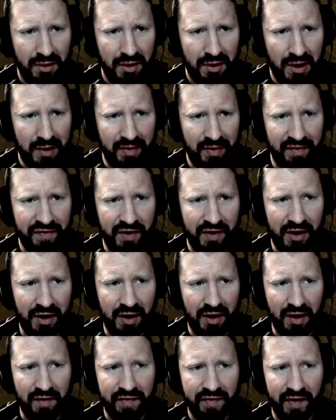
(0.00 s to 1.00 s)
Be
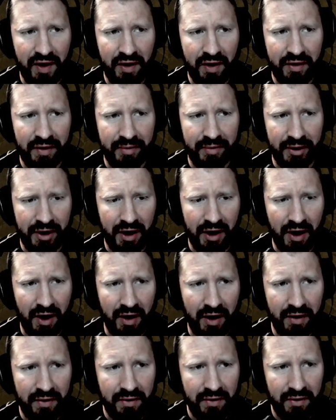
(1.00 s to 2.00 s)
freaking invulnerable
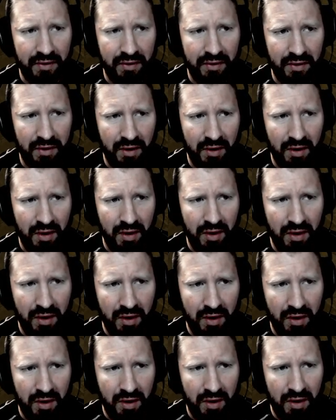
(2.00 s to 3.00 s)
here.
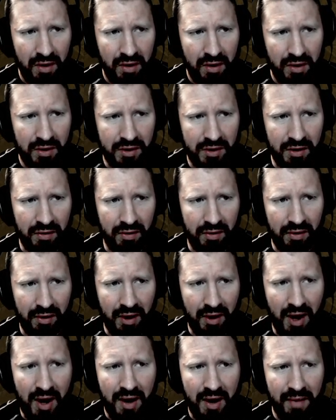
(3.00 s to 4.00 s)
So, a
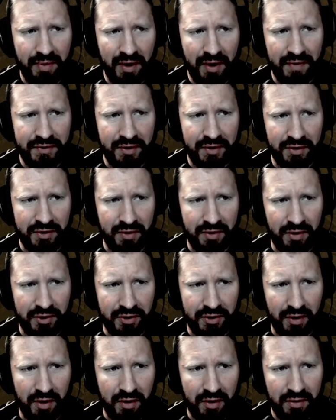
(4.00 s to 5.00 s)
lot of buffs to the
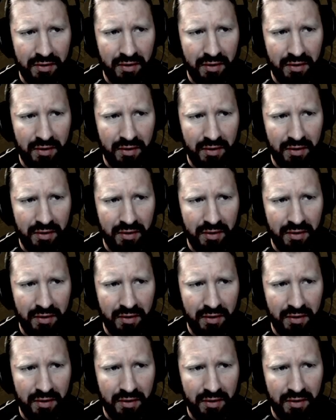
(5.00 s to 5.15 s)
Sorcerer.